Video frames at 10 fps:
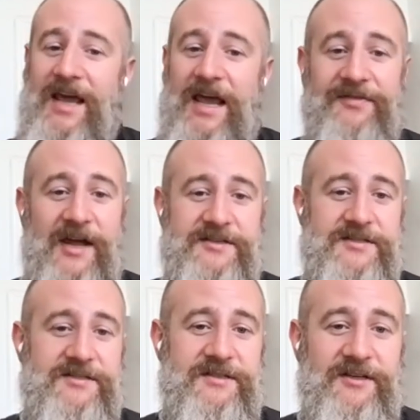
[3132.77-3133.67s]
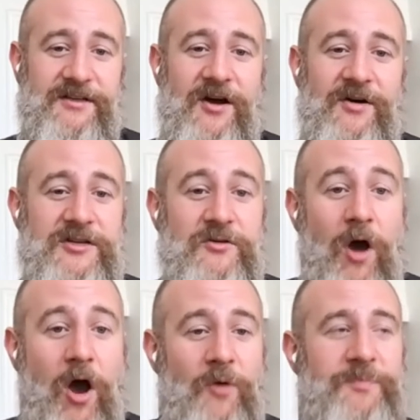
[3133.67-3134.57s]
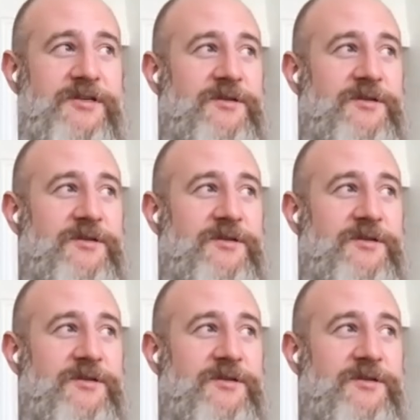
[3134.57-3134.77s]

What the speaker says: and you hope